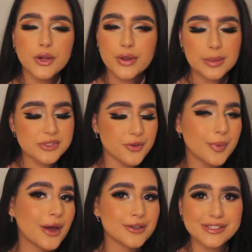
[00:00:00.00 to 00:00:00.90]
creams
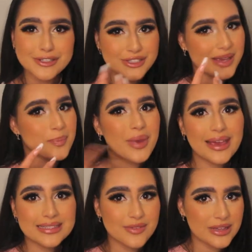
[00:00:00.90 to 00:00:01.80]
over powders, it just like
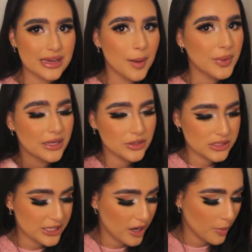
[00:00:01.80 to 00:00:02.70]
picks everything up and it
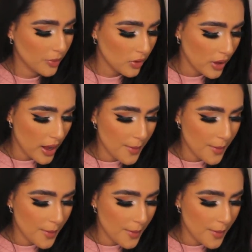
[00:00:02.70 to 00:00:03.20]
looks terrible.